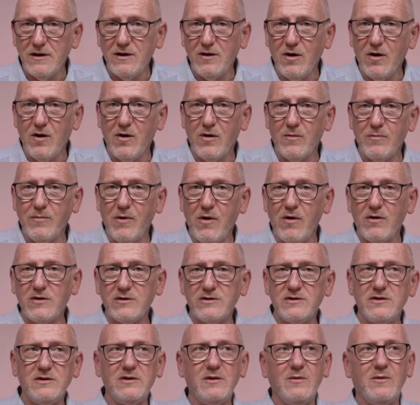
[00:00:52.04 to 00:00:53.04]
your
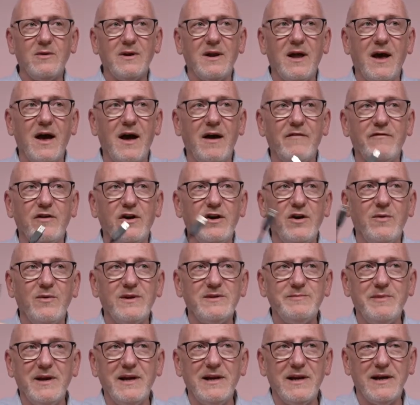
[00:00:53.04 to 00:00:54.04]
box you will have a
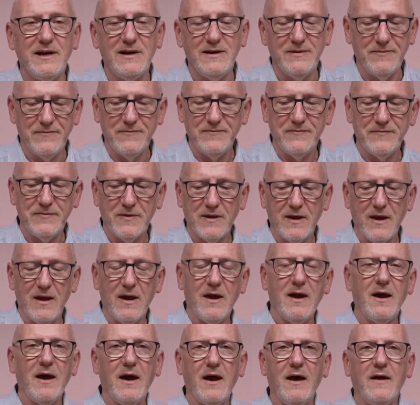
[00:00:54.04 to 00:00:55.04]
USB lead,
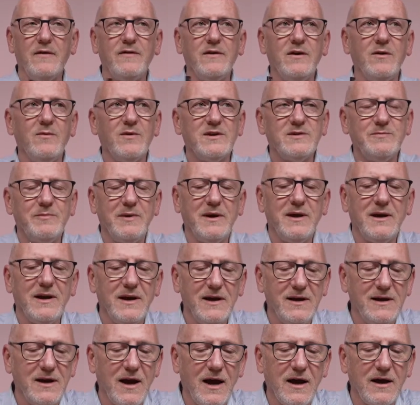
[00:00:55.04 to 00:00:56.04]
and the USB
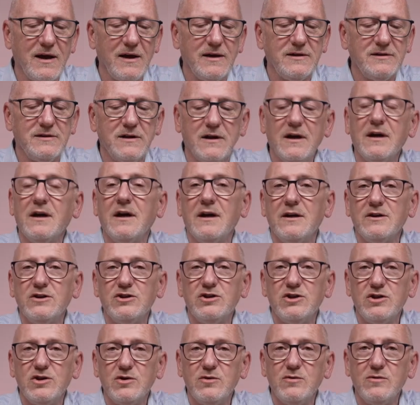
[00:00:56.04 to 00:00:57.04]
lead has
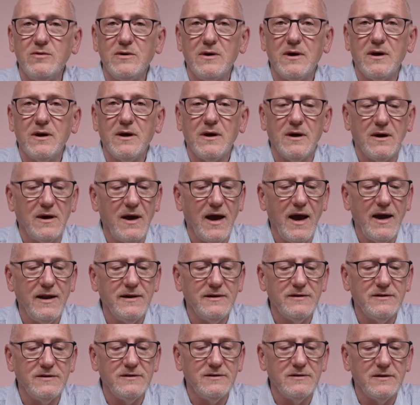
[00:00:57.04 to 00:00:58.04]
two
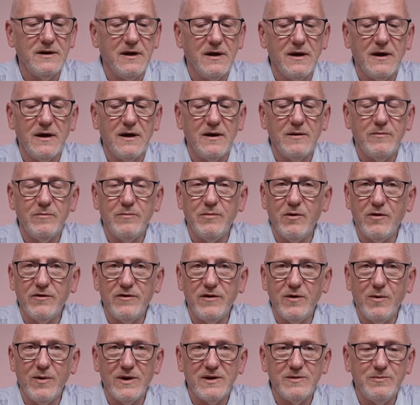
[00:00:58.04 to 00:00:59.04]
ends,
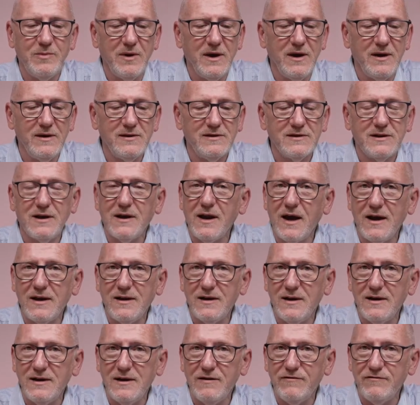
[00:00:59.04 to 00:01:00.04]
both USB,
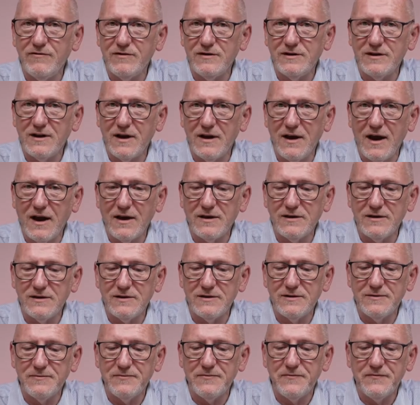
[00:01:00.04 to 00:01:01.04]
slightly different
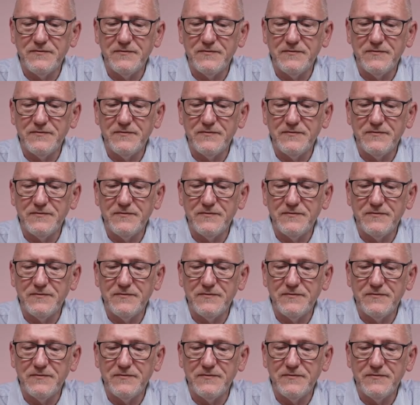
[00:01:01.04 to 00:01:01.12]
connectors.